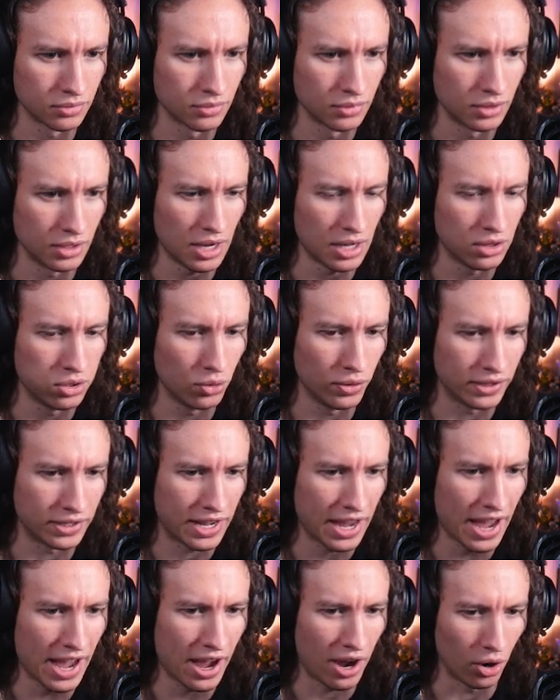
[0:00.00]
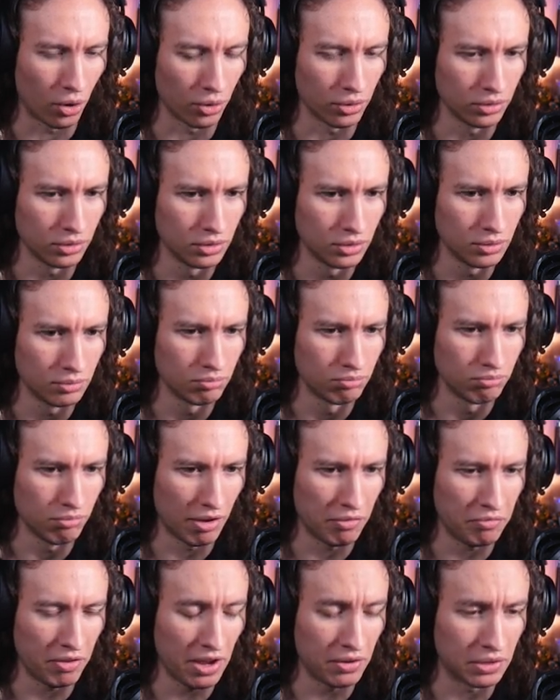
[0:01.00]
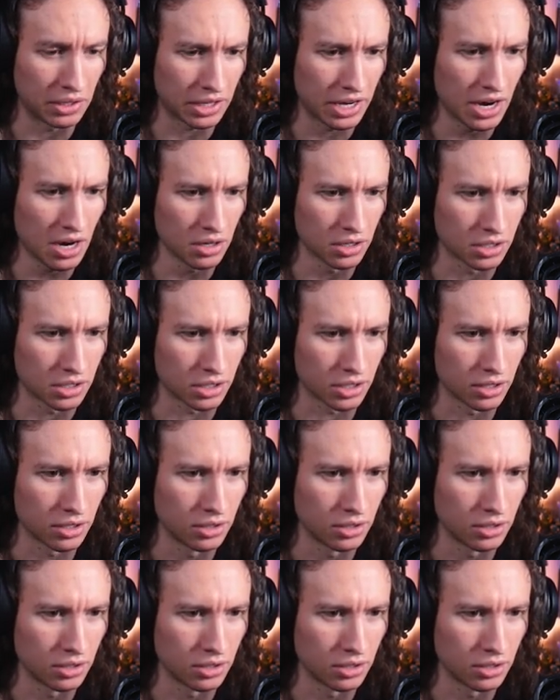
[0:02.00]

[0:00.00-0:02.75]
Not Lord Gao, my favorite character.